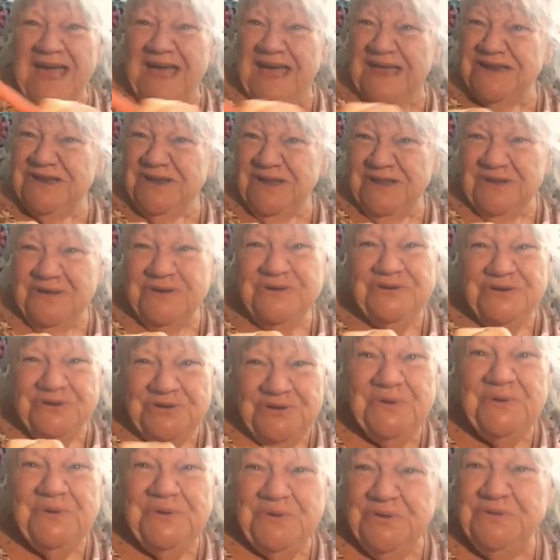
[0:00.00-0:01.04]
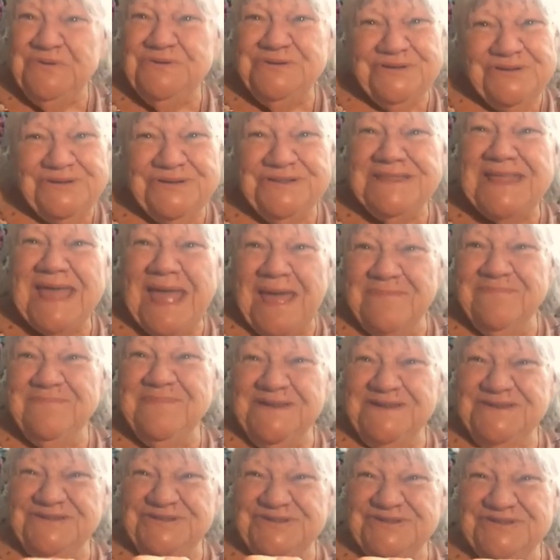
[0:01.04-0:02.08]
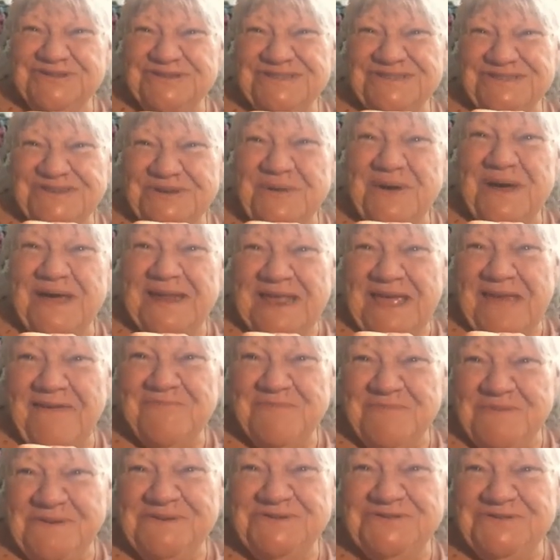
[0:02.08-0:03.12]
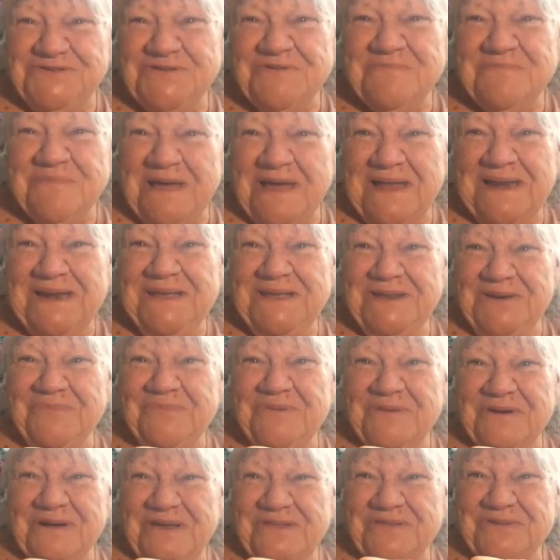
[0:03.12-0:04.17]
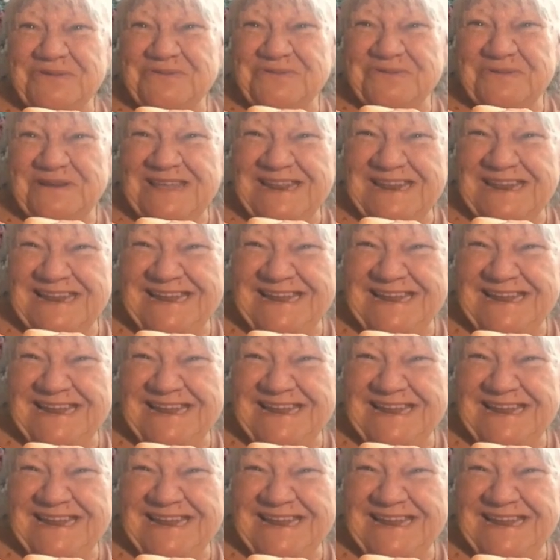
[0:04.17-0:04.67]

I kn- knew who took that picture, so I'd have a picture of my little brother when